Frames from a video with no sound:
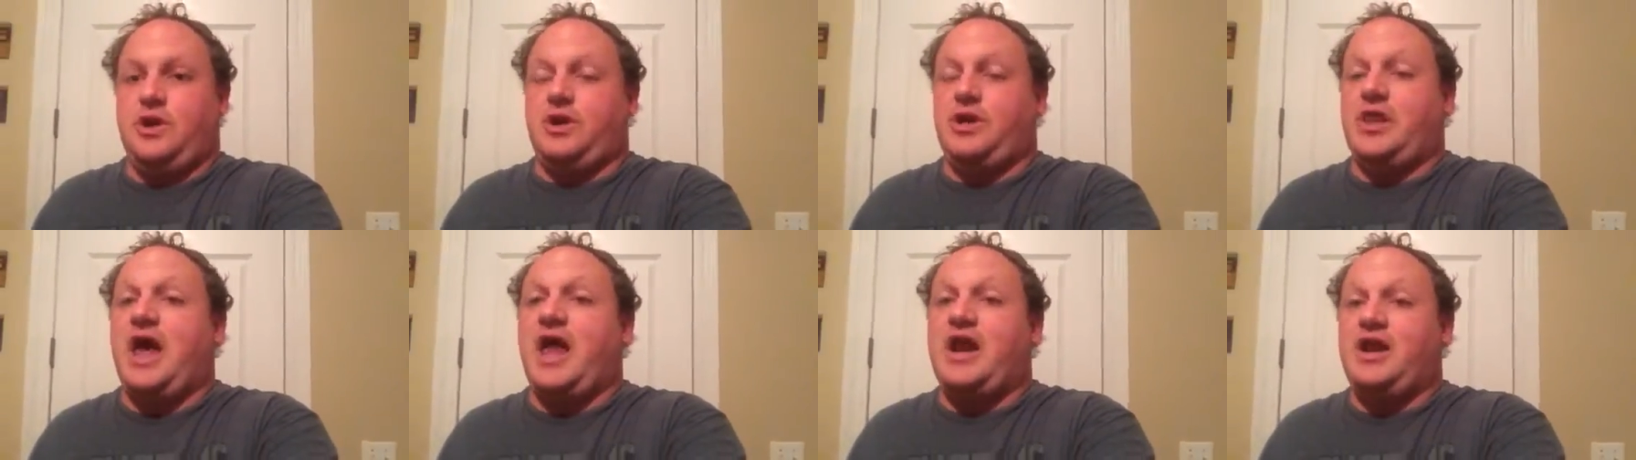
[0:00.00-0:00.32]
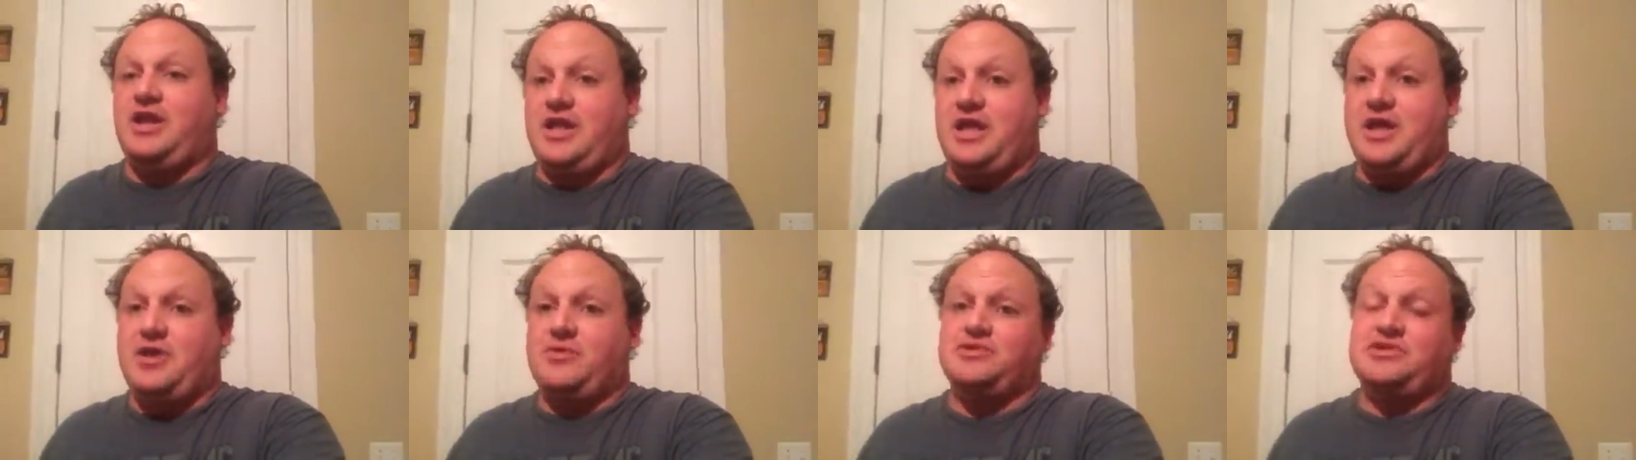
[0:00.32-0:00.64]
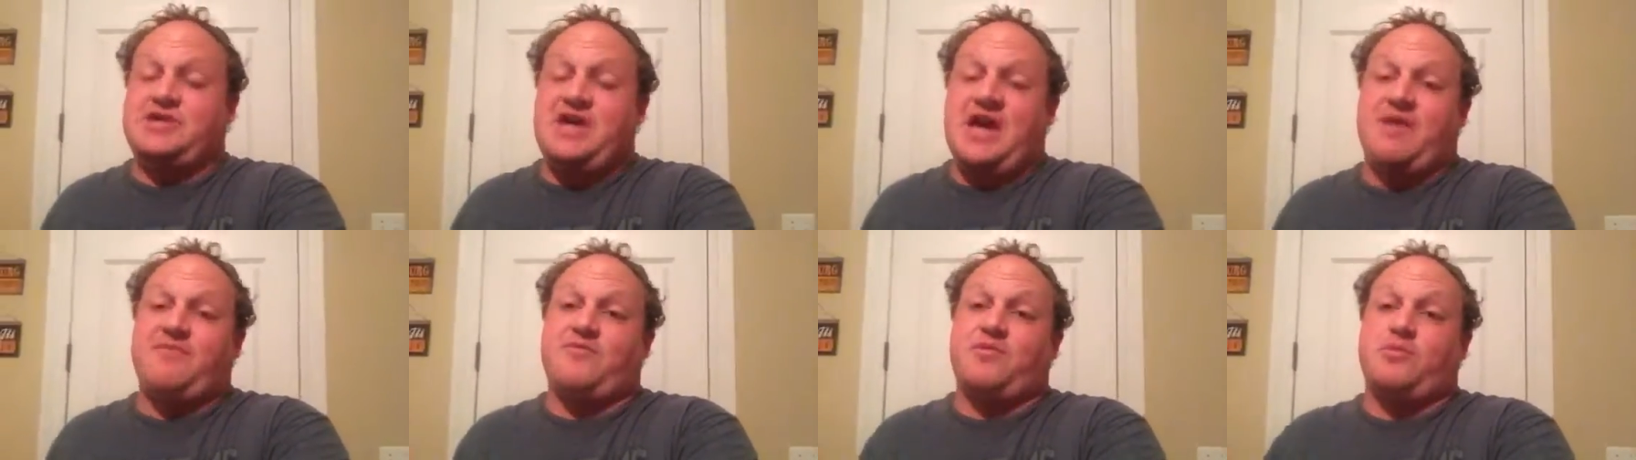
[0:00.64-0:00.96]
a lot of
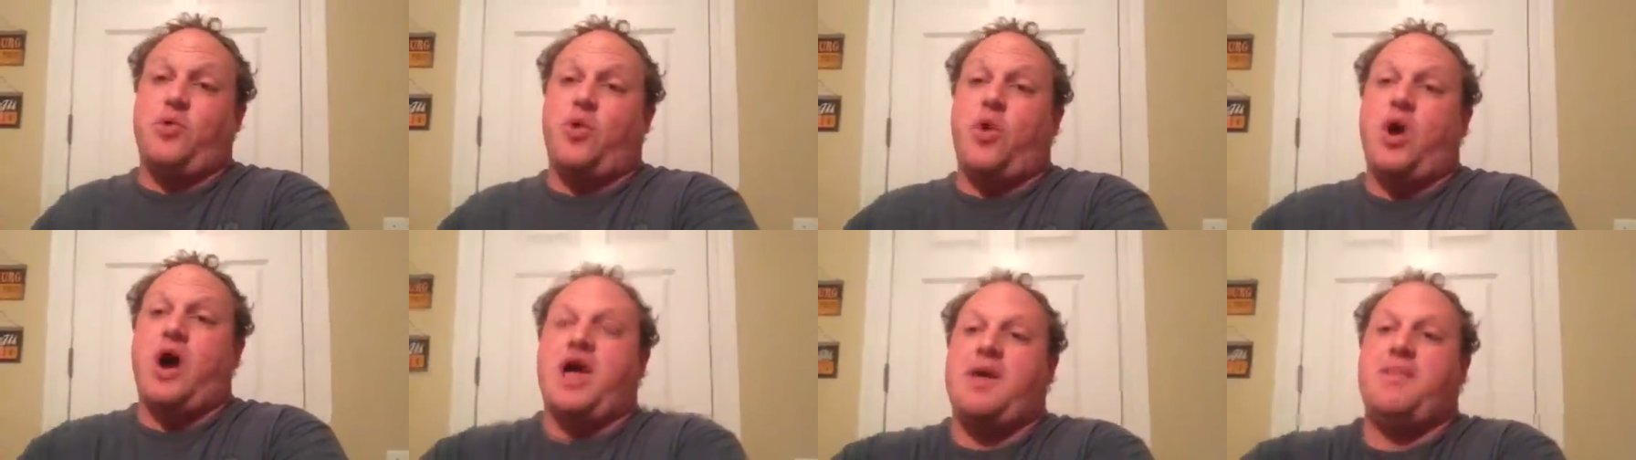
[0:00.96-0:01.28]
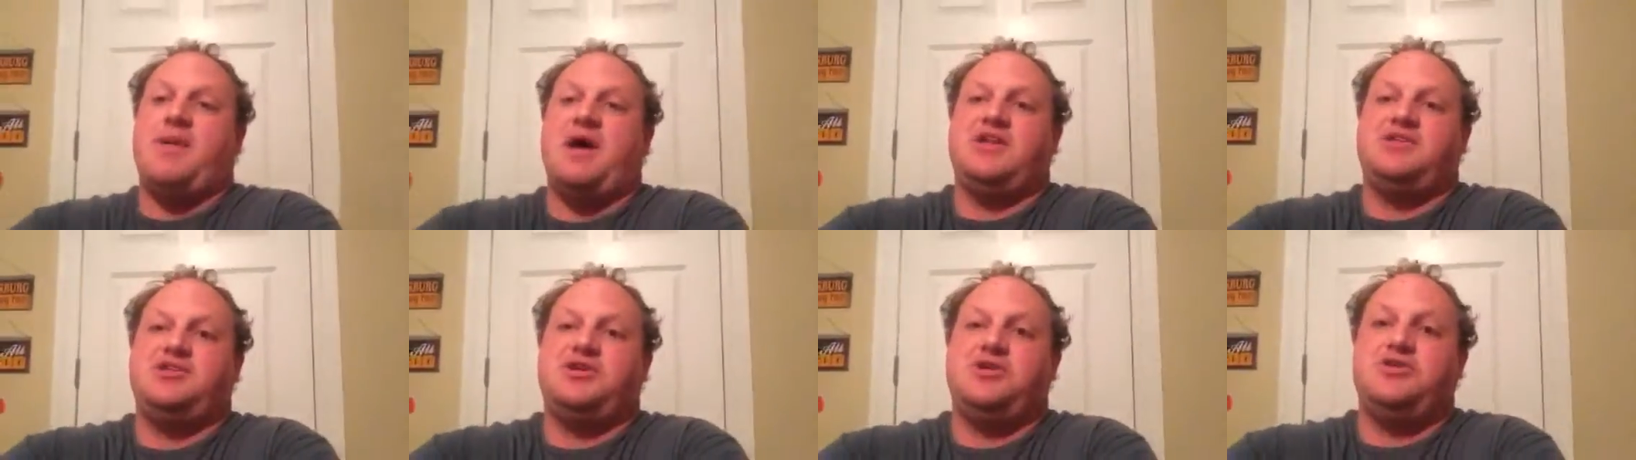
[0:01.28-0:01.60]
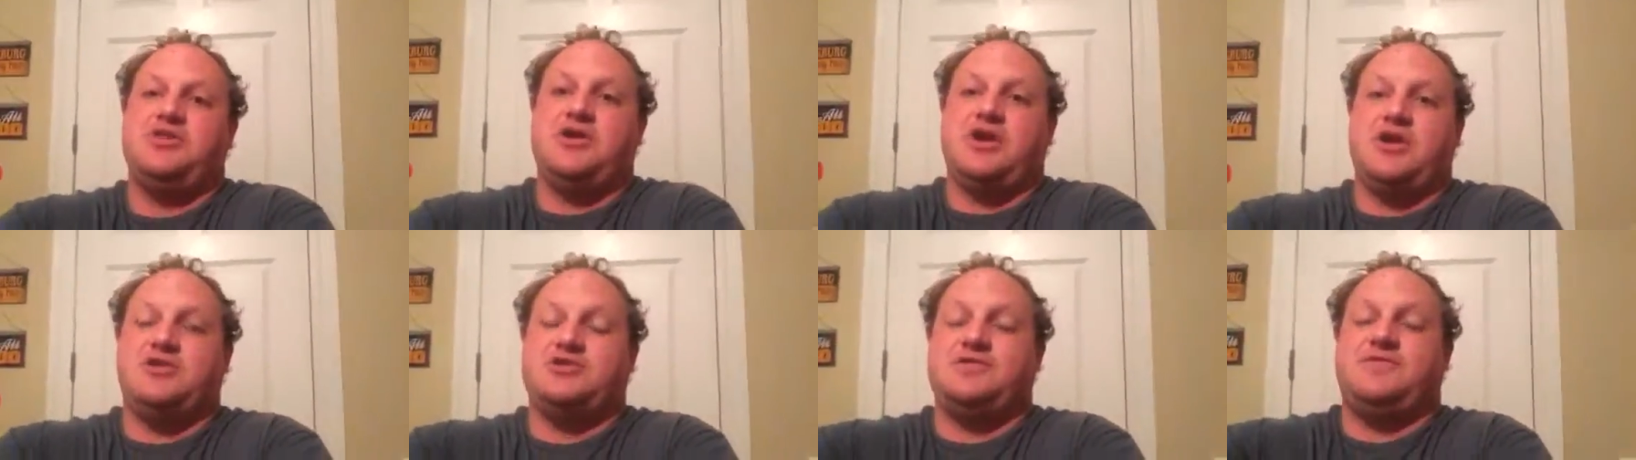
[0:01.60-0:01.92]
linguists came from Hawaii, about two
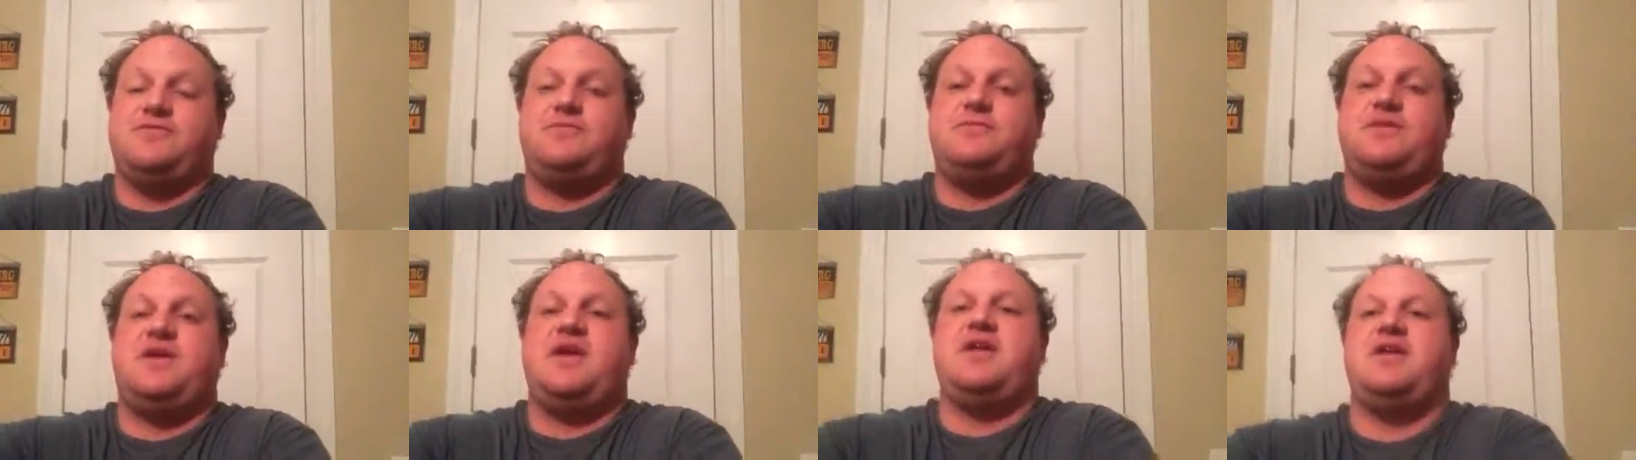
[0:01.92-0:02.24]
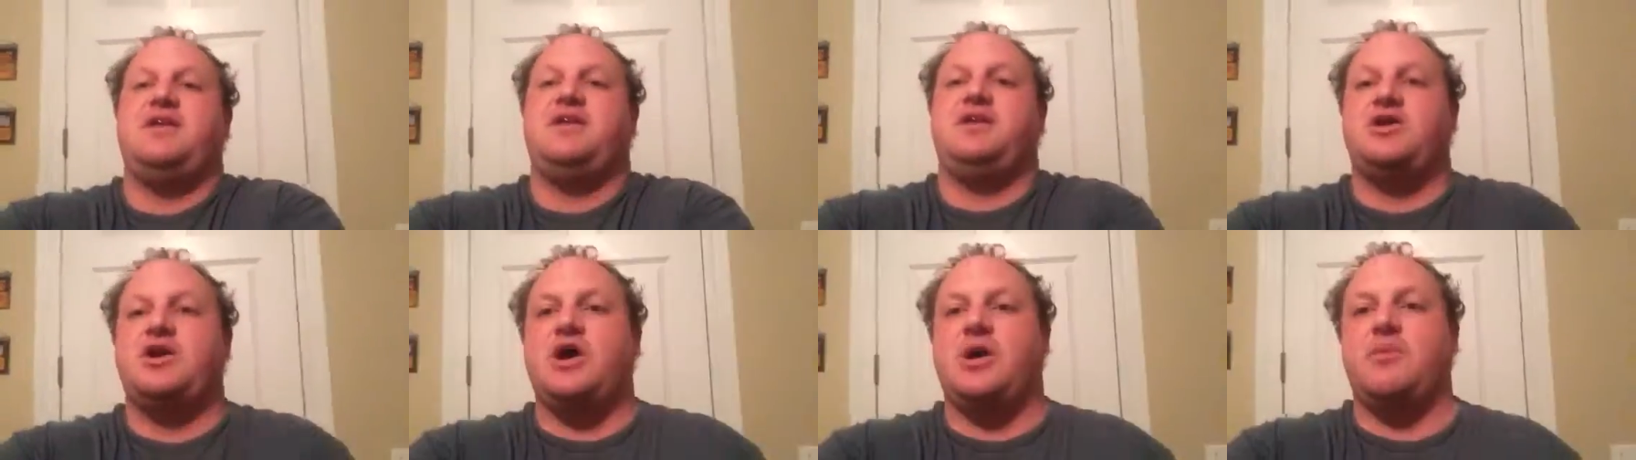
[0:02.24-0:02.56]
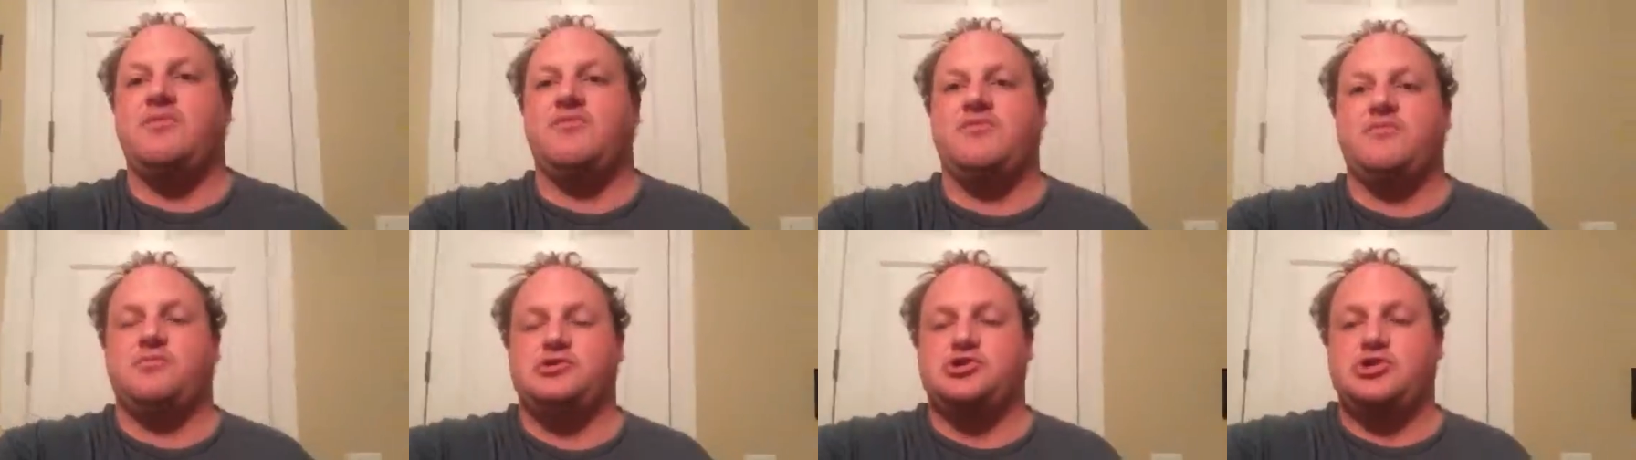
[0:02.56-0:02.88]
thirds of them did, and
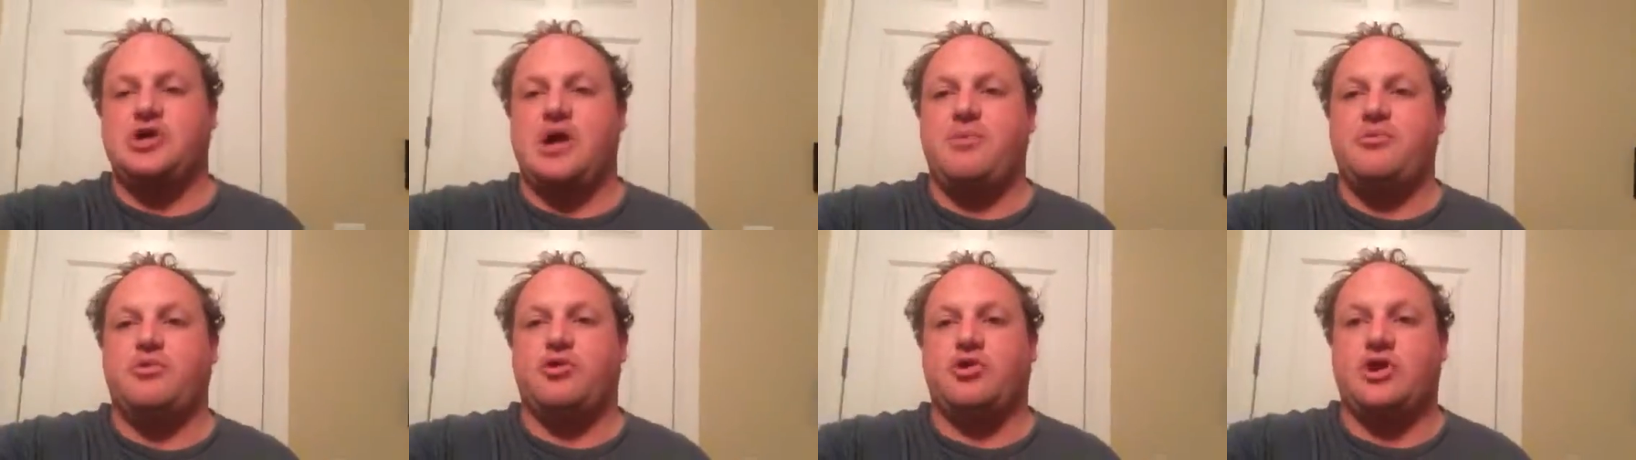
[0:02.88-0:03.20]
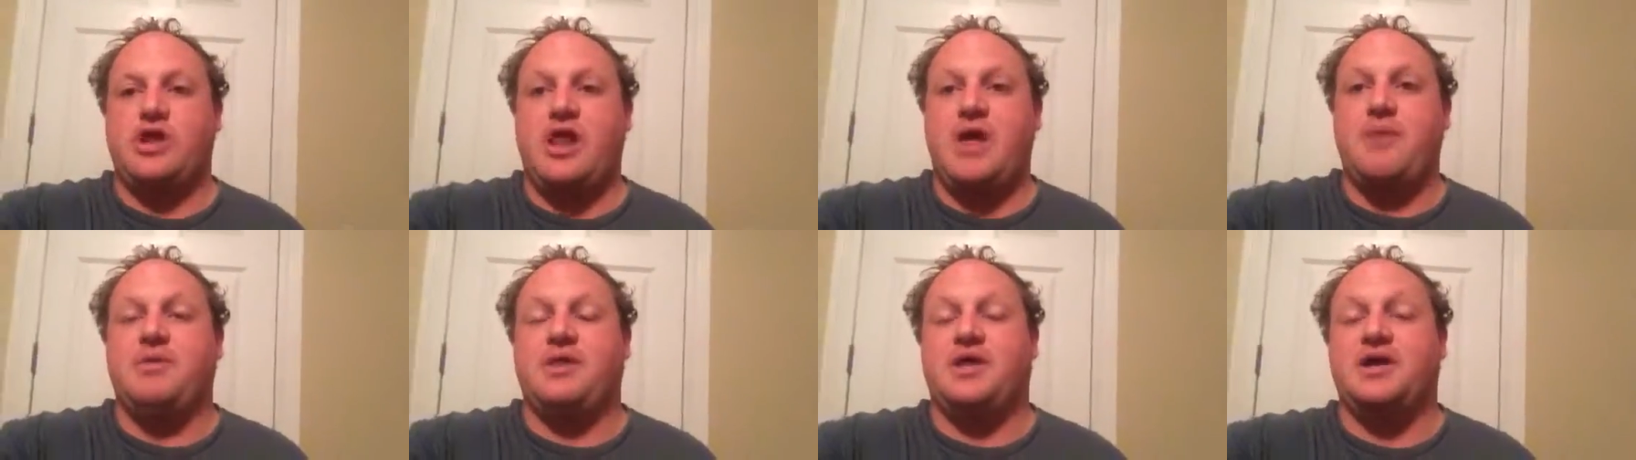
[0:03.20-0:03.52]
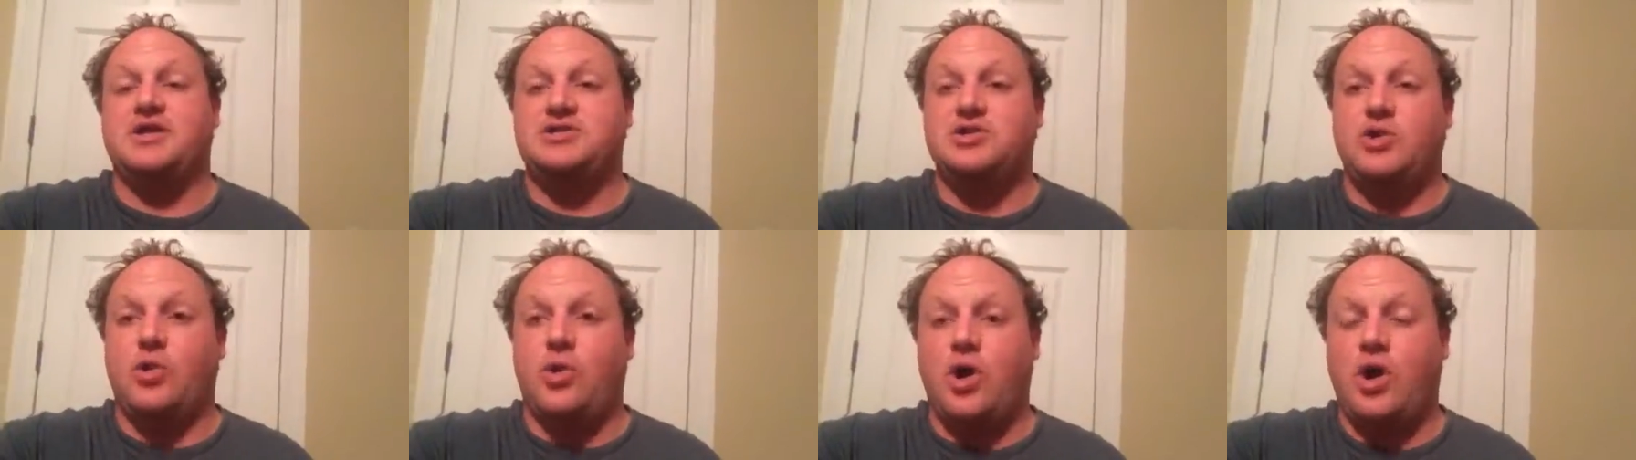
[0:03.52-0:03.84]
coming from a tropical climate
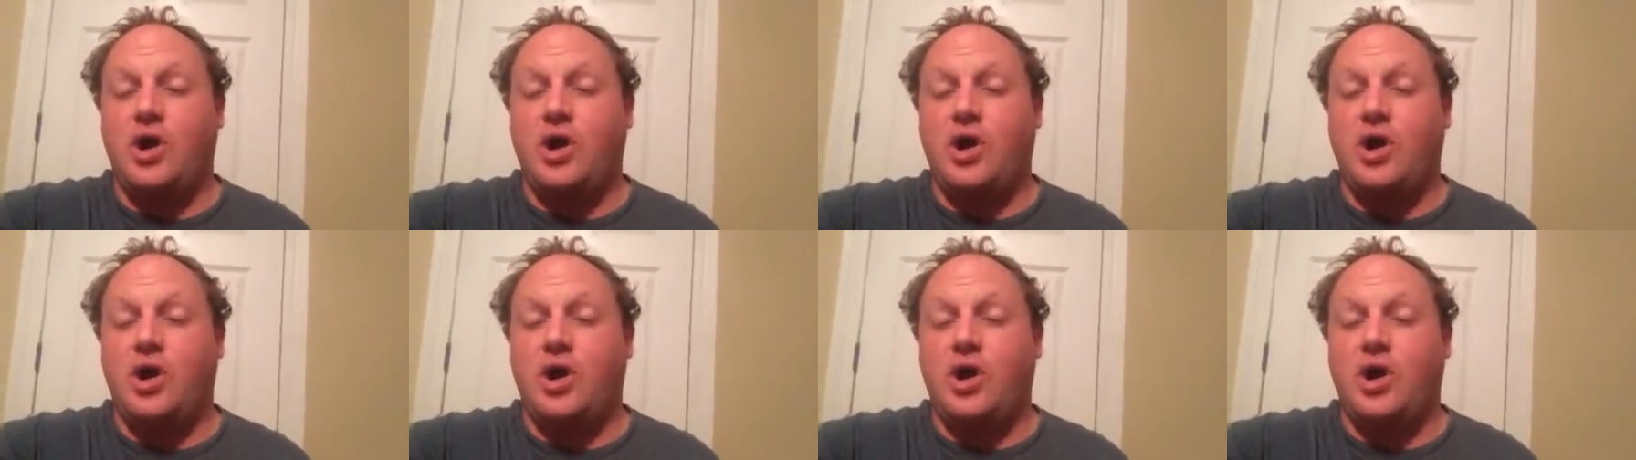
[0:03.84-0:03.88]
like,